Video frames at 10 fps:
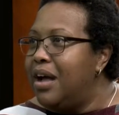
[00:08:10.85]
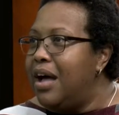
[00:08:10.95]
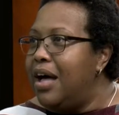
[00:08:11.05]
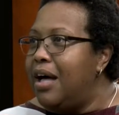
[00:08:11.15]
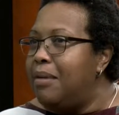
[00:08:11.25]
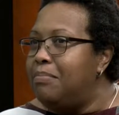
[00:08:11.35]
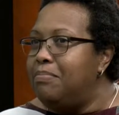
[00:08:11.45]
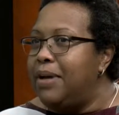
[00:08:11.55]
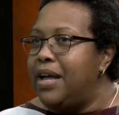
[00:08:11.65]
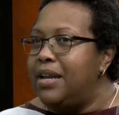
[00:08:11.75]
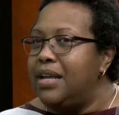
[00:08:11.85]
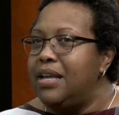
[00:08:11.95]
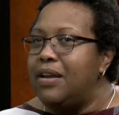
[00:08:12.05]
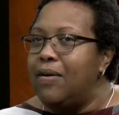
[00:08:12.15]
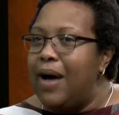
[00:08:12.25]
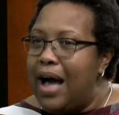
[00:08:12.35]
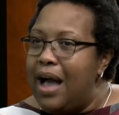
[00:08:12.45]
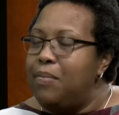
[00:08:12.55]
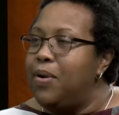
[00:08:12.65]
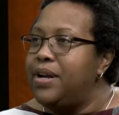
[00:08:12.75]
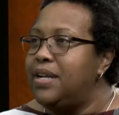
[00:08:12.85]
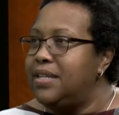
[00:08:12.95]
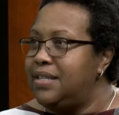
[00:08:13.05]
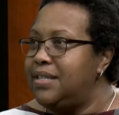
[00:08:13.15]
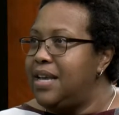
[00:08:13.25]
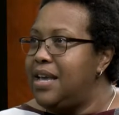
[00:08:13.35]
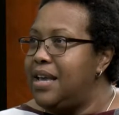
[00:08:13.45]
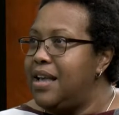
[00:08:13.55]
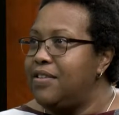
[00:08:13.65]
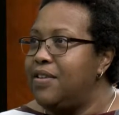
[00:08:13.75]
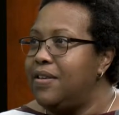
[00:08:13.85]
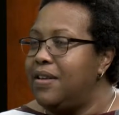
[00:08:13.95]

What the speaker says: But I want to see and